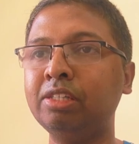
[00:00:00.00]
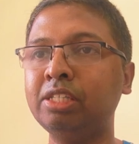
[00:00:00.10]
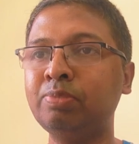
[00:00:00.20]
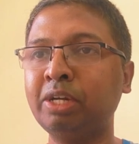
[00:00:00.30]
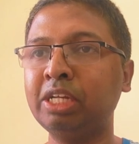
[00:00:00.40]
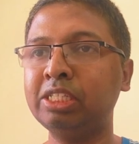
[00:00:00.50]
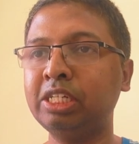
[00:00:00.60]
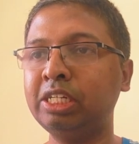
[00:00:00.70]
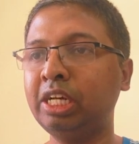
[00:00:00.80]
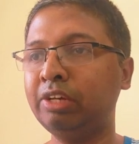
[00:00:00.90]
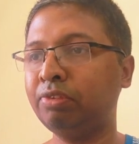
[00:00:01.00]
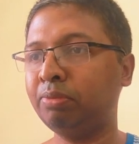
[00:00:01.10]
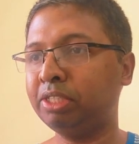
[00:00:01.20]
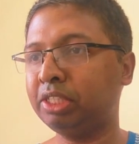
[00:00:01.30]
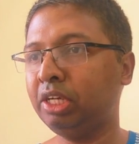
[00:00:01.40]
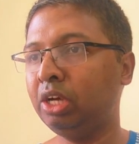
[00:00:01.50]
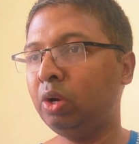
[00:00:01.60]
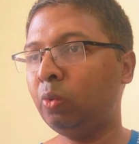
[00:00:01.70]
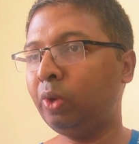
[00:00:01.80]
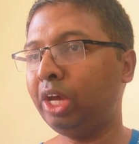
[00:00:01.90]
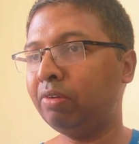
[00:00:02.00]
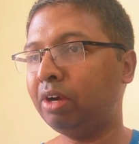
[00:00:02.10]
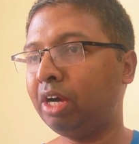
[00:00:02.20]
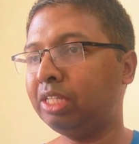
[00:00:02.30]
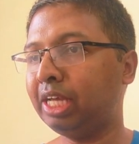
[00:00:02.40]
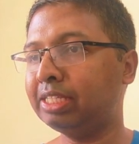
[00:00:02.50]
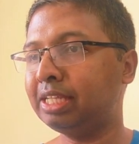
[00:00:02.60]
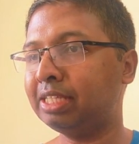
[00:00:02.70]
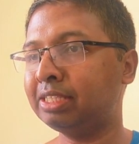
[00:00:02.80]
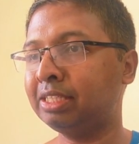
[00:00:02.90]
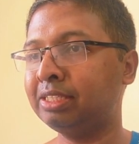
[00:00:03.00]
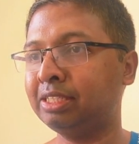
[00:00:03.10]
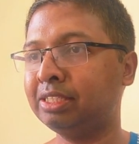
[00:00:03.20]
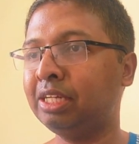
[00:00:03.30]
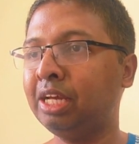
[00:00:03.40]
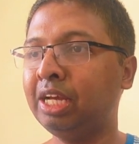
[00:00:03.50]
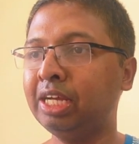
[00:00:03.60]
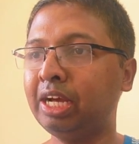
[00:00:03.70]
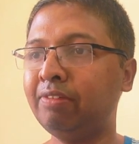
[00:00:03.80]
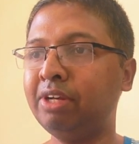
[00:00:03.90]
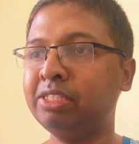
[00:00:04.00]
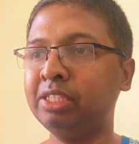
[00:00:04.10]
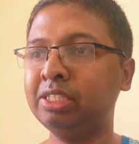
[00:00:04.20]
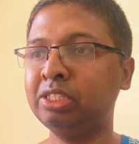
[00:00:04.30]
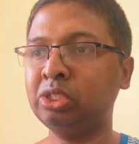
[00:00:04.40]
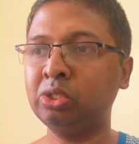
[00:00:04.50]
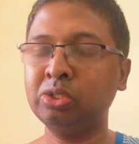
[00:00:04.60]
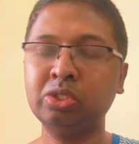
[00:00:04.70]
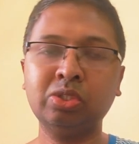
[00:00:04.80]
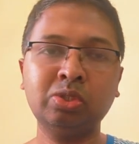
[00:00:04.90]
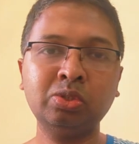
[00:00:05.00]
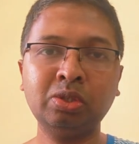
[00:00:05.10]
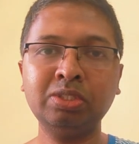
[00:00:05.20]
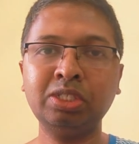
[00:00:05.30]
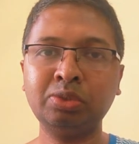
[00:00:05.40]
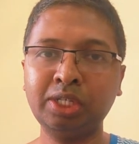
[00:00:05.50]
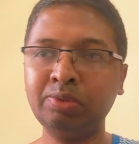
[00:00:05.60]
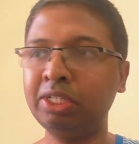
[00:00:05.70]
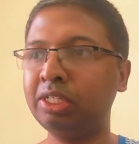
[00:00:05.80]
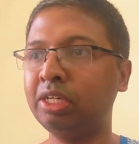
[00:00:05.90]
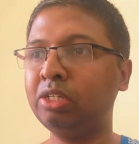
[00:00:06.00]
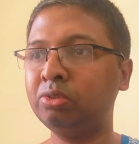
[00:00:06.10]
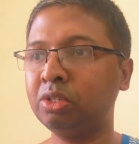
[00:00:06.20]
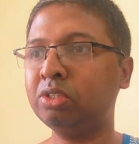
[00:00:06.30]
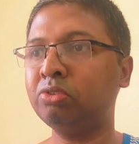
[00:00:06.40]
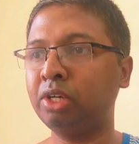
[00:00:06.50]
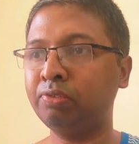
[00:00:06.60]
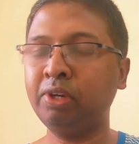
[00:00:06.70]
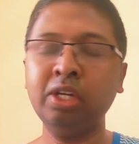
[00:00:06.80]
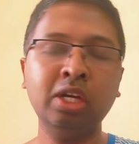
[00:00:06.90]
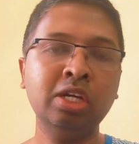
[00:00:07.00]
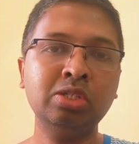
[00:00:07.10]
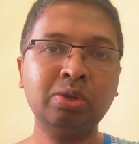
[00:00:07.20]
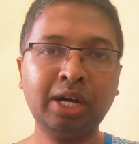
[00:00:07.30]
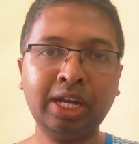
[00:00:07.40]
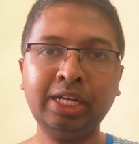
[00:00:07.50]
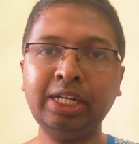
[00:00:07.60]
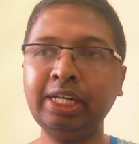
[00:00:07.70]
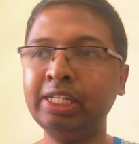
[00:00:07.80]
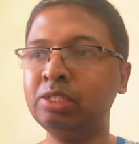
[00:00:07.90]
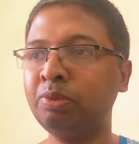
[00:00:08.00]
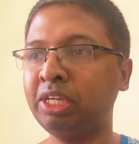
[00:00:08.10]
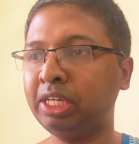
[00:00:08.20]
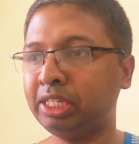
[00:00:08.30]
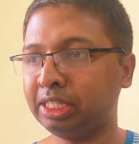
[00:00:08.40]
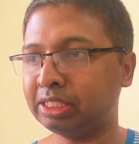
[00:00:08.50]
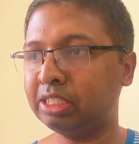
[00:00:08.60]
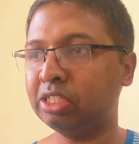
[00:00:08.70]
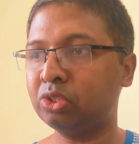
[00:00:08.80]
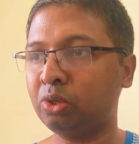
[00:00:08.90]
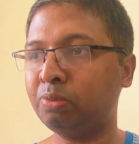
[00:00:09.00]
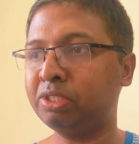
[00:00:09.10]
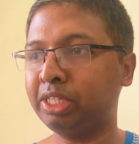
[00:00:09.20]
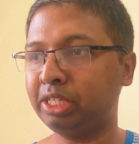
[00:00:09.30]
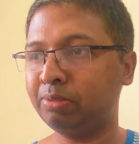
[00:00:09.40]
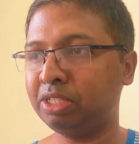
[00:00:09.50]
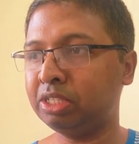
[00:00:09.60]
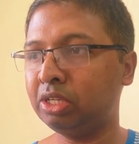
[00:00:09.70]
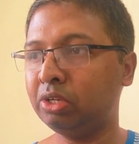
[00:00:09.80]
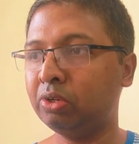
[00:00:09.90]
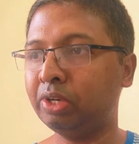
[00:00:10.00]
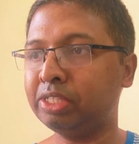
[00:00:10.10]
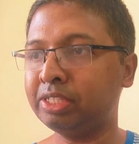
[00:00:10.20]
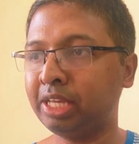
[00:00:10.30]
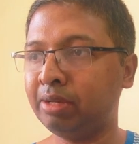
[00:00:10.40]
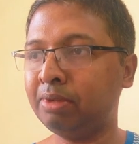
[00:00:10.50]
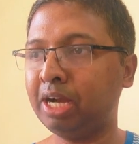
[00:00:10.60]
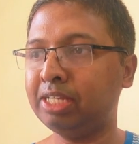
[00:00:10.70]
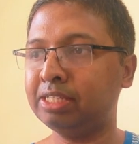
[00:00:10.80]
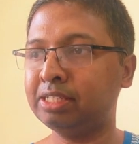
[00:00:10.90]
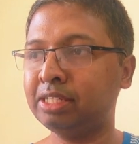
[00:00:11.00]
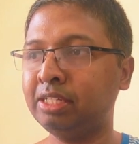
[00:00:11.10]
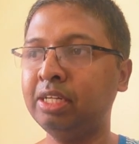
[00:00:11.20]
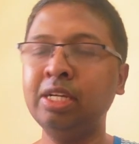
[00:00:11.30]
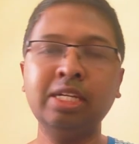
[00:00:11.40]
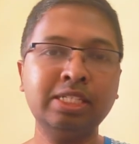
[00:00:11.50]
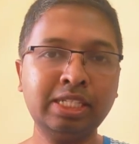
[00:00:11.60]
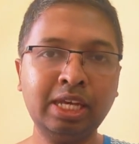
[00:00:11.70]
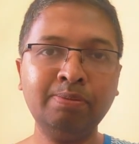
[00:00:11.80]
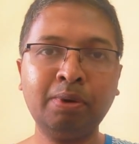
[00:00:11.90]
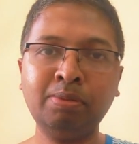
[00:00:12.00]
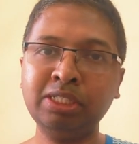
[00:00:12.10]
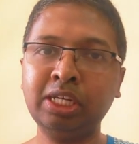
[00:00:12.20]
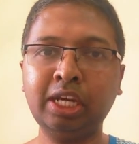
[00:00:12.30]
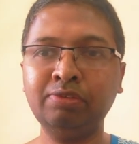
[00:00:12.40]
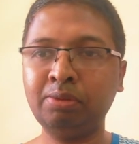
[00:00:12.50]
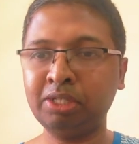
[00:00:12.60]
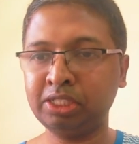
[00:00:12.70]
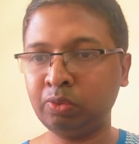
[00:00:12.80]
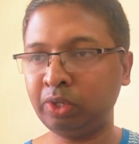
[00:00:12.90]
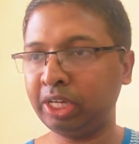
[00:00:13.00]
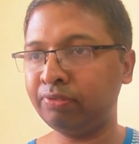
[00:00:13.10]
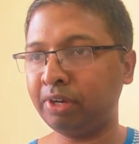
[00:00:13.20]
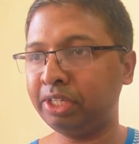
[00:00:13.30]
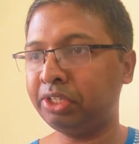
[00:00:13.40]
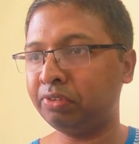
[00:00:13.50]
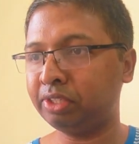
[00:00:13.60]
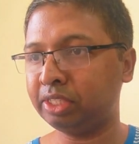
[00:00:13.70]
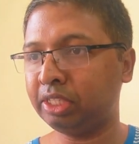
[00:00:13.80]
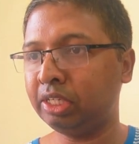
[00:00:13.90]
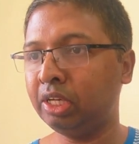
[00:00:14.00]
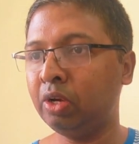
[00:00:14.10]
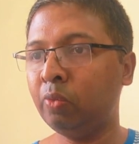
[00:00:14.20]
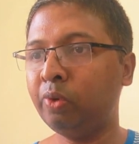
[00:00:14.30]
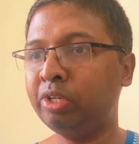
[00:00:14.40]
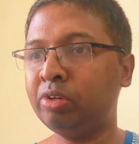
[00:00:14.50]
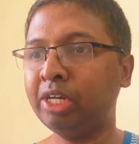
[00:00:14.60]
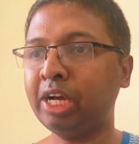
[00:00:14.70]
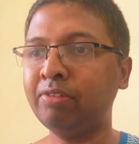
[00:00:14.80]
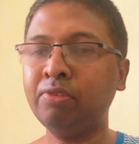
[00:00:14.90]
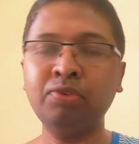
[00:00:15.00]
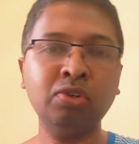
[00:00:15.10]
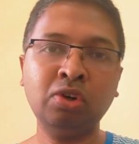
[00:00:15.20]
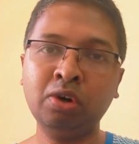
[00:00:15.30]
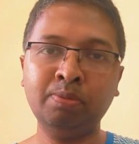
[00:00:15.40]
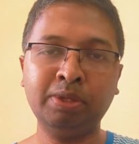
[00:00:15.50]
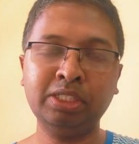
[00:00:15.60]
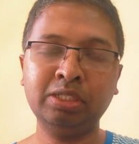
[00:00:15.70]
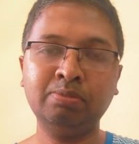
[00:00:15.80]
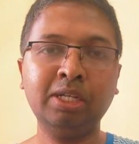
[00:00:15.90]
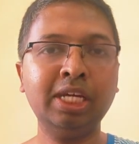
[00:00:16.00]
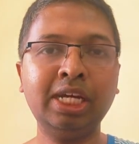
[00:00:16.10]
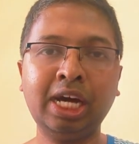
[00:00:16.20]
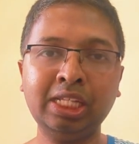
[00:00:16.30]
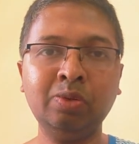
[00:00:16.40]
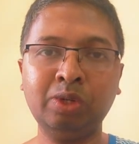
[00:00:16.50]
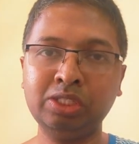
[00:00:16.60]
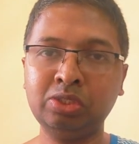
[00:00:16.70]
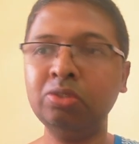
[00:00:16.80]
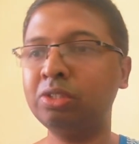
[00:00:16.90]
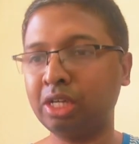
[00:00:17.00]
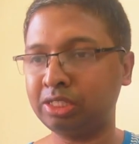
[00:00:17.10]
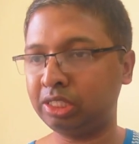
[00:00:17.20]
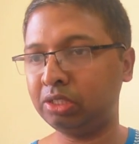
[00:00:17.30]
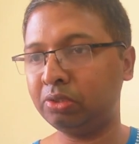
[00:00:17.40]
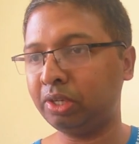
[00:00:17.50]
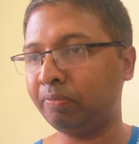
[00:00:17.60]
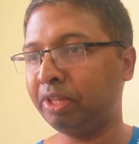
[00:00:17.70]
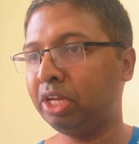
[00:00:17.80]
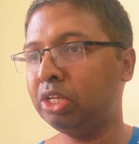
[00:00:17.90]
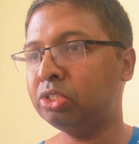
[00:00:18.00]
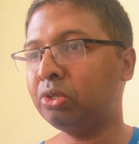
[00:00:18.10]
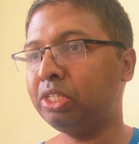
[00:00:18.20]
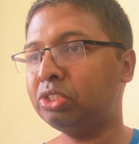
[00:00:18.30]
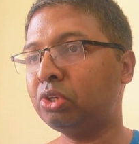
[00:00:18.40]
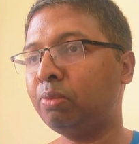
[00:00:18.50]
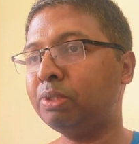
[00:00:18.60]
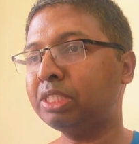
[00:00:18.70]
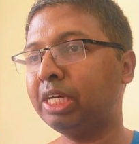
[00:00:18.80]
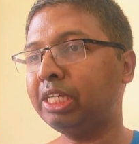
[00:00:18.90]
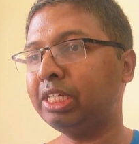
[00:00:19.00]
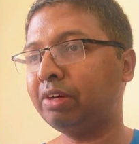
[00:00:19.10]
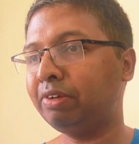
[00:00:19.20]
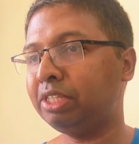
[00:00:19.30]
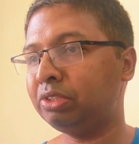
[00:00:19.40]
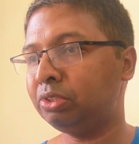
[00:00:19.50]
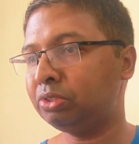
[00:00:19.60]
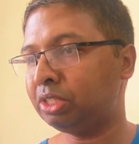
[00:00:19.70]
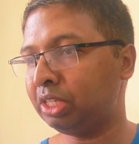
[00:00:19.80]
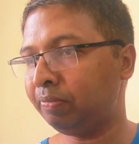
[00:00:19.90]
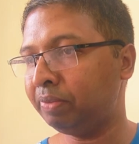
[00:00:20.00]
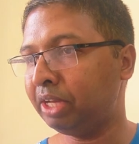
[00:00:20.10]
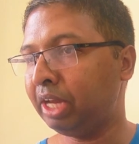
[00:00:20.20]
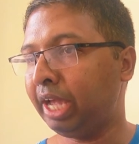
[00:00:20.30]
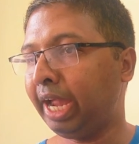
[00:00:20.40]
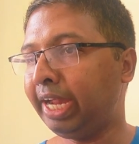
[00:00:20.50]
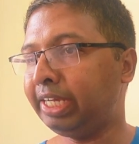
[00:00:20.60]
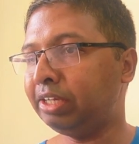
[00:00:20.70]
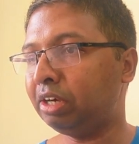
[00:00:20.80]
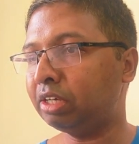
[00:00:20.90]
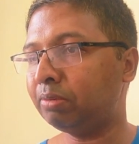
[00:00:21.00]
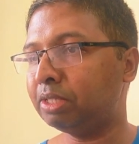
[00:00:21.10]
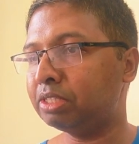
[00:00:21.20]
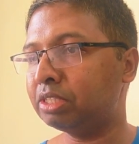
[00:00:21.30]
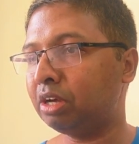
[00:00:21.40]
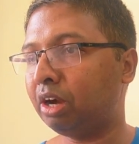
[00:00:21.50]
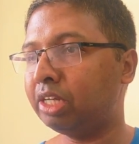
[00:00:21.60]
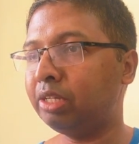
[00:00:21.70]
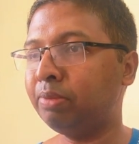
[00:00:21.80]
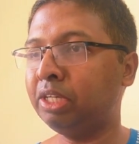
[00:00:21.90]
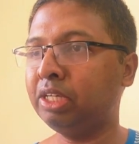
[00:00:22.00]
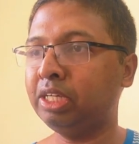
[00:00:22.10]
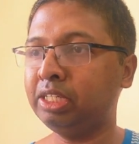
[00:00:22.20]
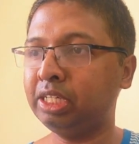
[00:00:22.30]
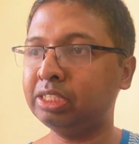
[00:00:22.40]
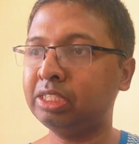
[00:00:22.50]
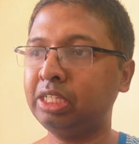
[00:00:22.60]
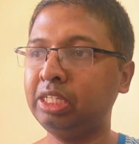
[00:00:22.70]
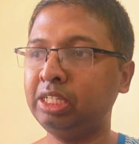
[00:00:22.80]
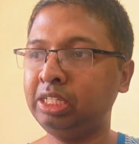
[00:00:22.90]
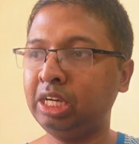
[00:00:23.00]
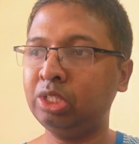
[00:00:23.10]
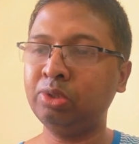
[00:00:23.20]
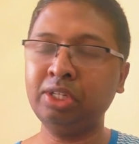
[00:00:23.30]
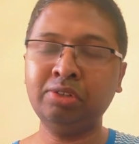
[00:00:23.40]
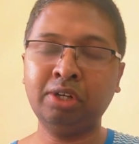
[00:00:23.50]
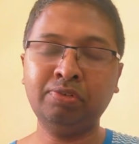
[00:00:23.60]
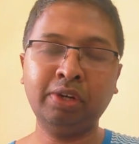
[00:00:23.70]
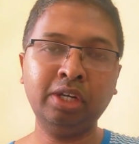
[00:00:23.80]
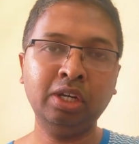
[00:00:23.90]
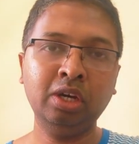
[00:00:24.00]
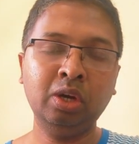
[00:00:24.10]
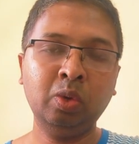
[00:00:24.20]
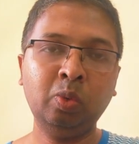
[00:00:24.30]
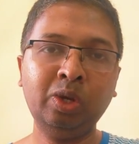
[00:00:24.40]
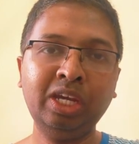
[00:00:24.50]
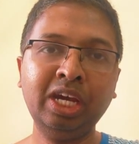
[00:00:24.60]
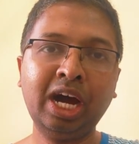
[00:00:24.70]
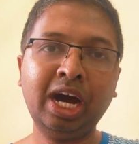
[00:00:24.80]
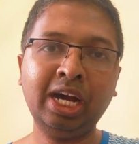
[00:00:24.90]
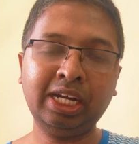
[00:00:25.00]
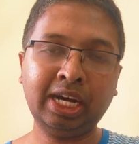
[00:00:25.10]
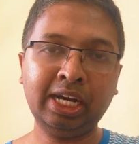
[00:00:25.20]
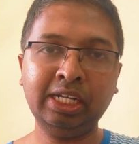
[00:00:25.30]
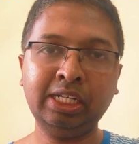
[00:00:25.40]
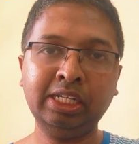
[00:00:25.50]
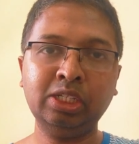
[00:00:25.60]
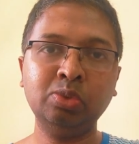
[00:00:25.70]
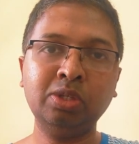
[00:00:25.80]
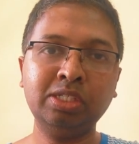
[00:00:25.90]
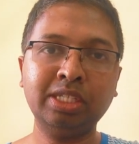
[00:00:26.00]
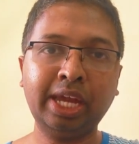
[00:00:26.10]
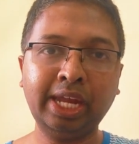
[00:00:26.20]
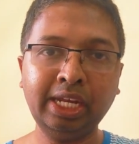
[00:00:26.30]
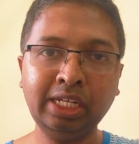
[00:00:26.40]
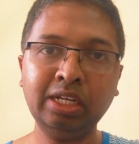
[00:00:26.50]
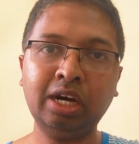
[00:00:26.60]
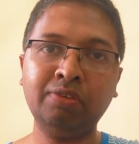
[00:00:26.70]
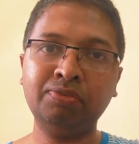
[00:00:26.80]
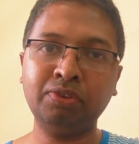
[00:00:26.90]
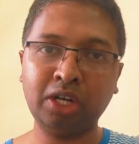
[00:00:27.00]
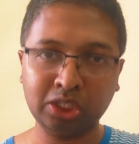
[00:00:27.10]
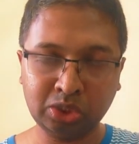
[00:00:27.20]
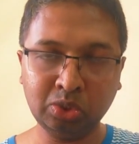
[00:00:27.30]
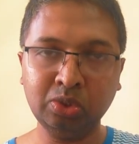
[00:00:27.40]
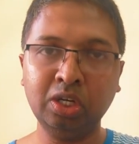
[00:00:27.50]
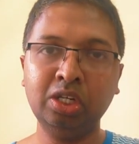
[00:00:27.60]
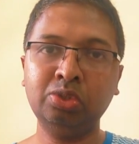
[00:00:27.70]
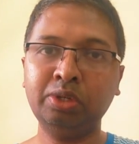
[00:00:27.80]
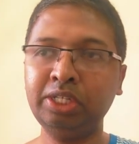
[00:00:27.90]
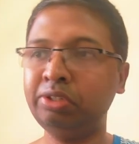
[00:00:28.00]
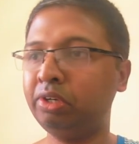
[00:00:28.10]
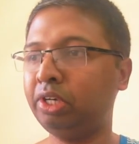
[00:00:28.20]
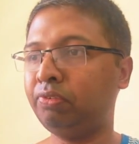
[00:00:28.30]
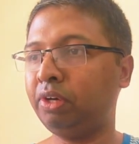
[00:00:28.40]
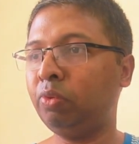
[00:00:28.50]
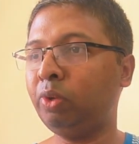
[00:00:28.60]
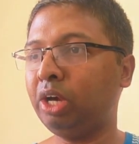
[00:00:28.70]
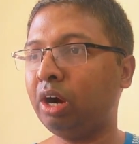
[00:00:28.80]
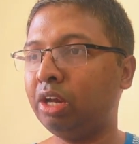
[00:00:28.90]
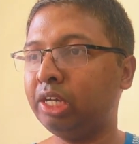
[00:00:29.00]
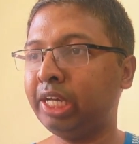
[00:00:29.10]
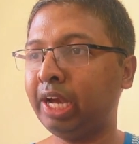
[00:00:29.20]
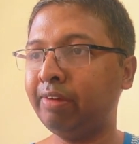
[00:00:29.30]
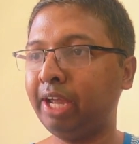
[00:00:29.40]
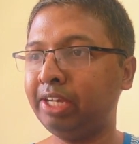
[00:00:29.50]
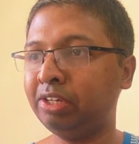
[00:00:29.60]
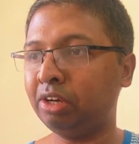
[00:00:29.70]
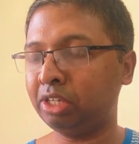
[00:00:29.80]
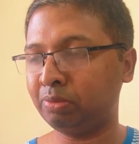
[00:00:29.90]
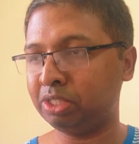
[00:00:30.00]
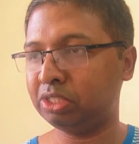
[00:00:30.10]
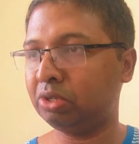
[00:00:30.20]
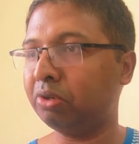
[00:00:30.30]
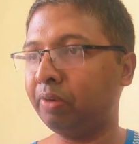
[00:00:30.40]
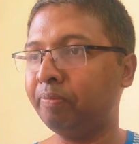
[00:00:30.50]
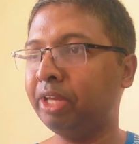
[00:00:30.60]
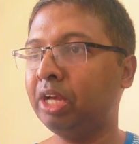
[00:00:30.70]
on this particular journal information, we have got the exact search result. Coverage years shows 2021 till 2025. So currently it is being indexed in the Scopus database. Okay, same ISSN, same publisher information, we can find it over here. We do not have a view homepage, but there are other ways to cross check. Okay, so in Scopus content coverage, you see 80 documents already being indexed in 2025. We are currently towards the end of June 2025. We already have 80 documents. Okay.